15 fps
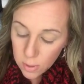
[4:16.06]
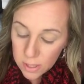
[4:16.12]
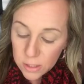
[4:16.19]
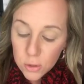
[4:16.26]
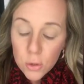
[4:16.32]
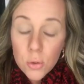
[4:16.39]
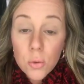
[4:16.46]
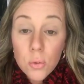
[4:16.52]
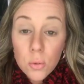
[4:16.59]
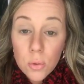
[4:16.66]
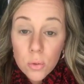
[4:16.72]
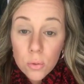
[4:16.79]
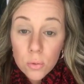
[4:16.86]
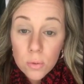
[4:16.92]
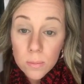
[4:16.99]
I'm going
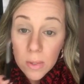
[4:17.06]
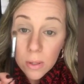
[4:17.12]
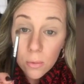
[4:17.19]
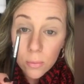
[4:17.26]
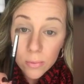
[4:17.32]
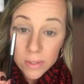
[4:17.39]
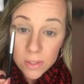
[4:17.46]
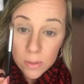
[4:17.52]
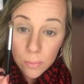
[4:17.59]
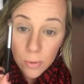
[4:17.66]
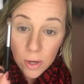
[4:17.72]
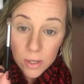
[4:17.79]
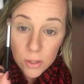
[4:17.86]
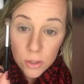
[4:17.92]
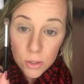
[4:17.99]
to use my crease
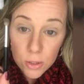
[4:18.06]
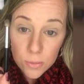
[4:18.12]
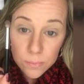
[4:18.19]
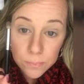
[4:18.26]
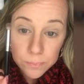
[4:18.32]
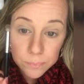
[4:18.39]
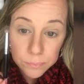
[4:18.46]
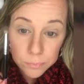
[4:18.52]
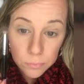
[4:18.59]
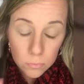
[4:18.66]
brush,